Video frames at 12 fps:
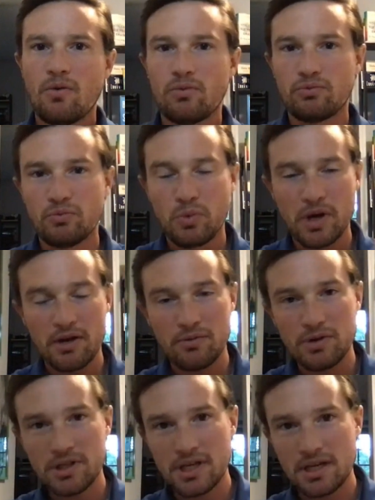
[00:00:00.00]
what I
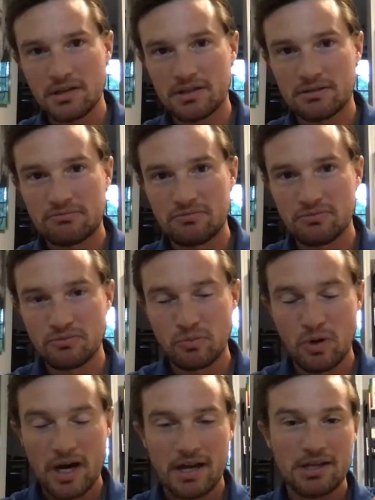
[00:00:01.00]
really
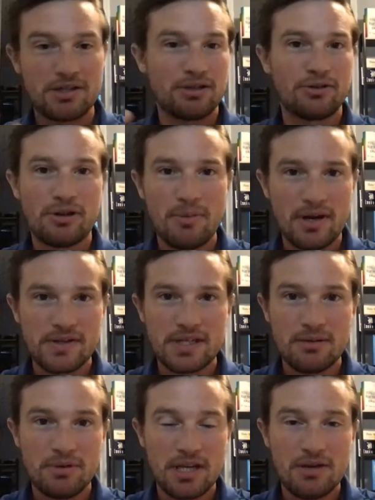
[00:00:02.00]
wanted to learn about
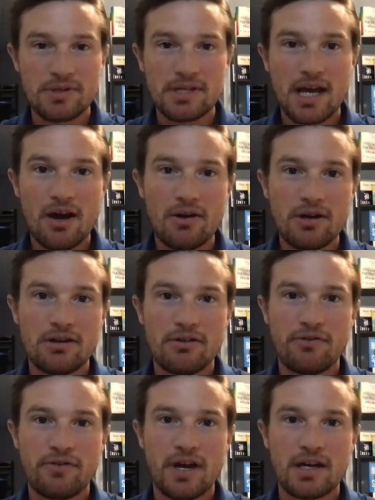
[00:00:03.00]
CBD was how it could
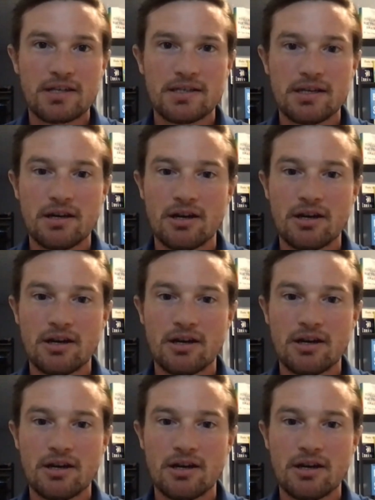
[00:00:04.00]
affect